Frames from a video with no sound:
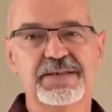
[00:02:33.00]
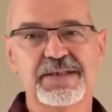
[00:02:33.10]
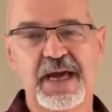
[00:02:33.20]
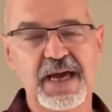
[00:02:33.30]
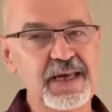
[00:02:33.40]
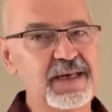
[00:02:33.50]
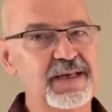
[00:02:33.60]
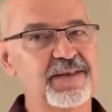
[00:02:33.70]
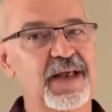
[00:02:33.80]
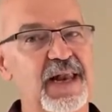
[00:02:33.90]
10,
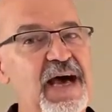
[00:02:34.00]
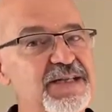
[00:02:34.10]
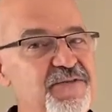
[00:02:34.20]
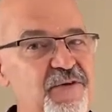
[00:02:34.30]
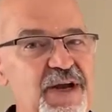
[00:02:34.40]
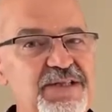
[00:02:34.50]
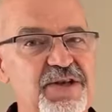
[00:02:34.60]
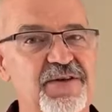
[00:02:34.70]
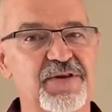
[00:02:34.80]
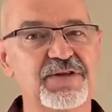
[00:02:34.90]
the last phrase
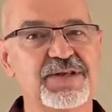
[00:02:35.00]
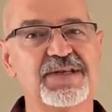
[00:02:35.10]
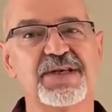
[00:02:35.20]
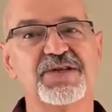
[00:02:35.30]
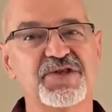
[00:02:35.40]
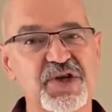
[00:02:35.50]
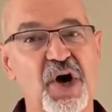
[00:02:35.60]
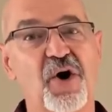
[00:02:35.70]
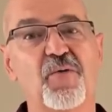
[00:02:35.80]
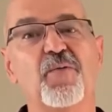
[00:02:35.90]
of the verse, they said,
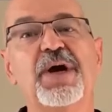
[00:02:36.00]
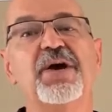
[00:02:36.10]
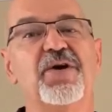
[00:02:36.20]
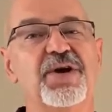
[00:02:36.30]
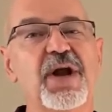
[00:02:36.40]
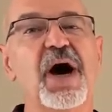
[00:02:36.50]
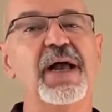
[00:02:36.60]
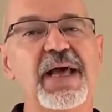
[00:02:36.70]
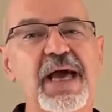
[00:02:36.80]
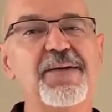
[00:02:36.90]
"So we are
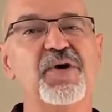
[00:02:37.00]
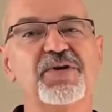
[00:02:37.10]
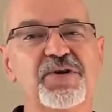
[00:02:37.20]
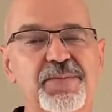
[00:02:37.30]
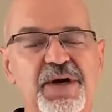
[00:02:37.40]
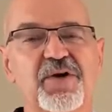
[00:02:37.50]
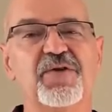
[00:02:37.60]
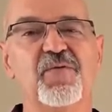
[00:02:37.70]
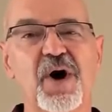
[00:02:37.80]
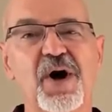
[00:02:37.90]
not able to build
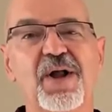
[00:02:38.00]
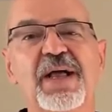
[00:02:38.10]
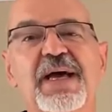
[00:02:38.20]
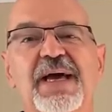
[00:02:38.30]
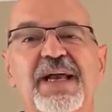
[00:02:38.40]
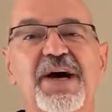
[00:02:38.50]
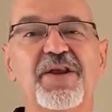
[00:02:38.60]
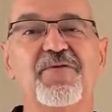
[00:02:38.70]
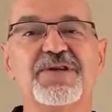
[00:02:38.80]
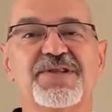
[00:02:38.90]
the wall." In
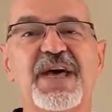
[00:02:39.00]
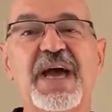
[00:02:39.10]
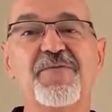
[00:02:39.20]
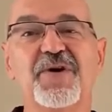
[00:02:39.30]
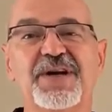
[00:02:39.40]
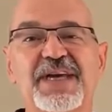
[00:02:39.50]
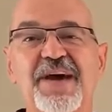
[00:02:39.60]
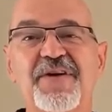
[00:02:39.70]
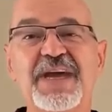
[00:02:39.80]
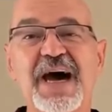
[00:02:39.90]
other words, they were
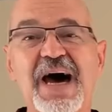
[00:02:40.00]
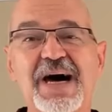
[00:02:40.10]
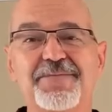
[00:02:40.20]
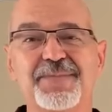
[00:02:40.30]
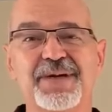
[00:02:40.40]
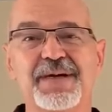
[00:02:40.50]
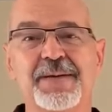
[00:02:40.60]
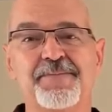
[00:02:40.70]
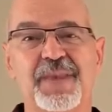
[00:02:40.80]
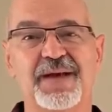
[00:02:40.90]
giving up.
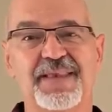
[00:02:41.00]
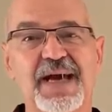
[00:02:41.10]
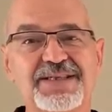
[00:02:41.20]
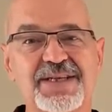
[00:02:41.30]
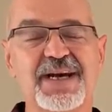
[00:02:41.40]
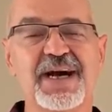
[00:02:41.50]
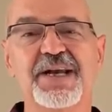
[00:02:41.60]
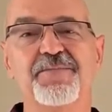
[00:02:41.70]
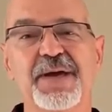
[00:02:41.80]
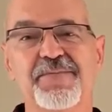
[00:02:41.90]
And that's the kind
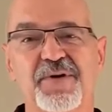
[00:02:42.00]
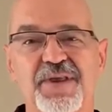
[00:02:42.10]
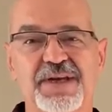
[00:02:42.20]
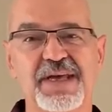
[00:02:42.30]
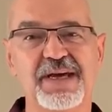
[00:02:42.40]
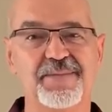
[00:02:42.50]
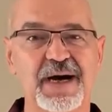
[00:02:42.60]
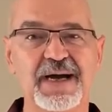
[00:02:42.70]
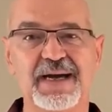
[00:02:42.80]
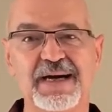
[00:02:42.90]
of people that
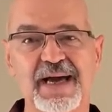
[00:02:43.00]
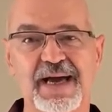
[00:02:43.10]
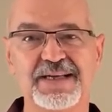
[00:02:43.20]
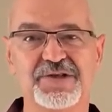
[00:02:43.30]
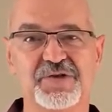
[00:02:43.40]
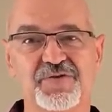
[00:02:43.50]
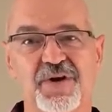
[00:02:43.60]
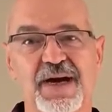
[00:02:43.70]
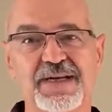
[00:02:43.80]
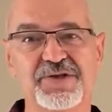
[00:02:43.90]
Nehemiah had to
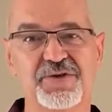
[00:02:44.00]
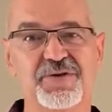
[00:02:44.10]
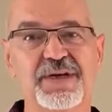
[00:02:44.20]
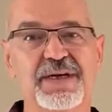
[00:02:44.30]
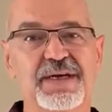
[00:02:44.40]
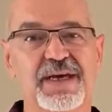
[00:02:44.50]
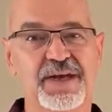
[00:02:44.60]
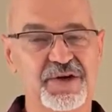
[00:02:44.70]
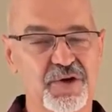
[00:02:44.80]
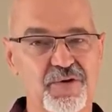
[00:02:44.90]
try to
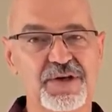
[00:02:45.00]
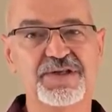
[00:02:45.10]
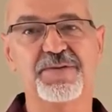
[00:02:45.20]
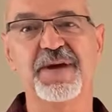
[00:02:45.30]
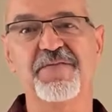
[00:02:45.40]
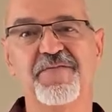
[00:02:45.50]
encouraged to be